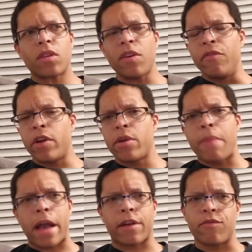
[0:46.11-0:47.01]
Very
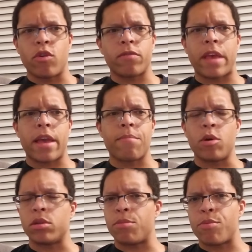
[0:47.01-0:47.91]
back and forth game,
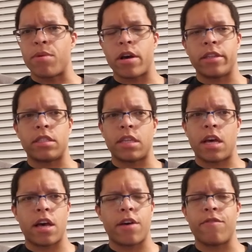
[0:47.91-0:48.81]
multiple punts,
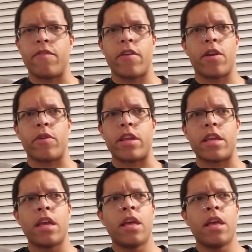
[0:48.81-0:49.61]
very